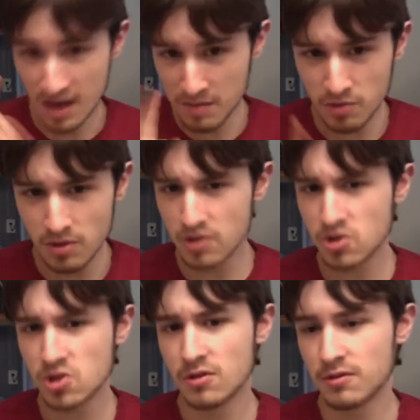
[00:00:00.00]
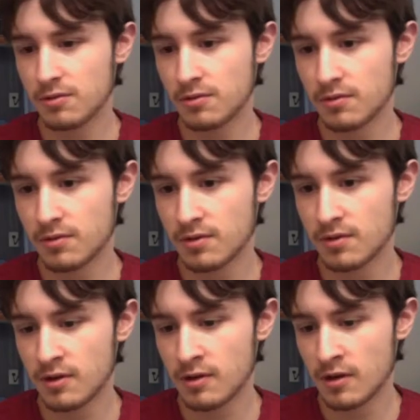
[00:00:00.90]
Emulation
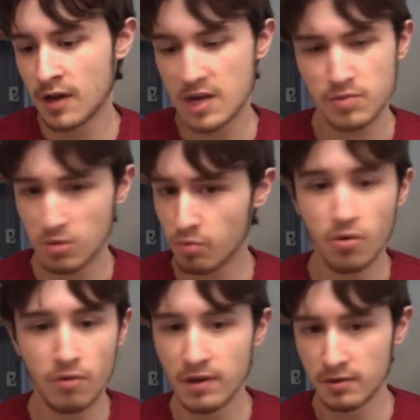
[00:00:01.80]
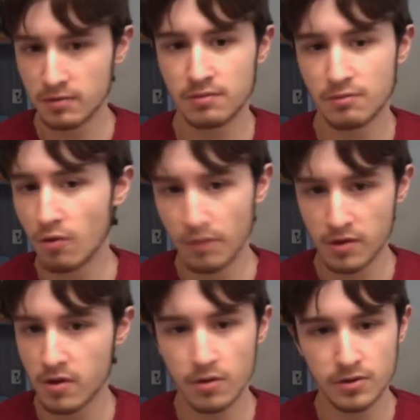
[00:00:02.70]
has been improving over the
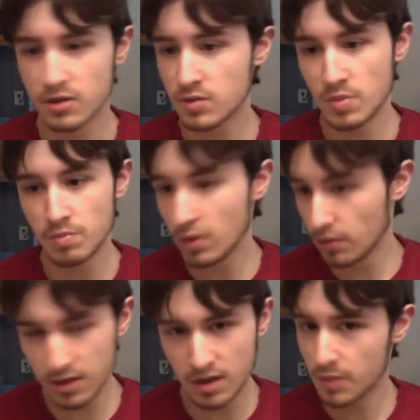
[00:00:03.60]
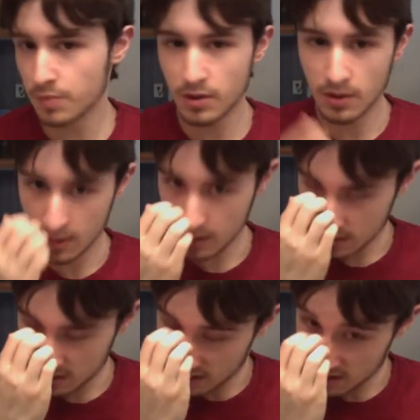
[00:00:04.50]
years. It's been building up.
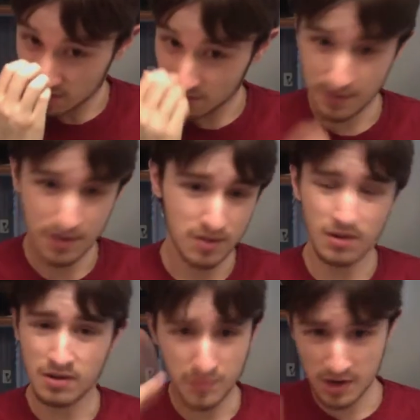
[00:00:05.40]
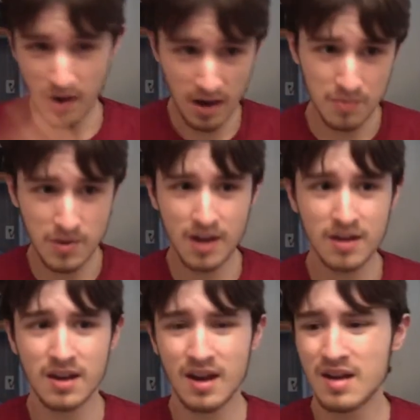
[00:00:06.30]
In fact, on my
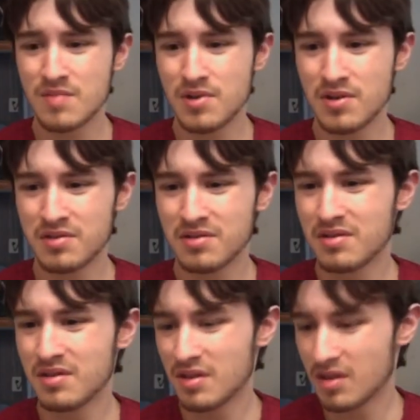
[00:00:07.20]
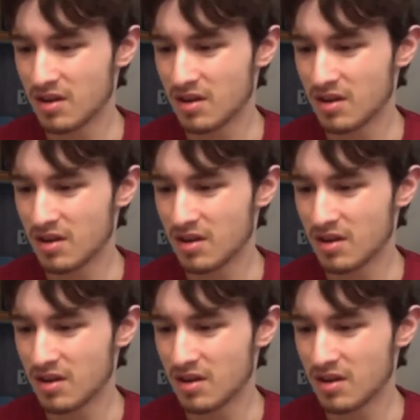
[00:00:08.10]
iMac, I've been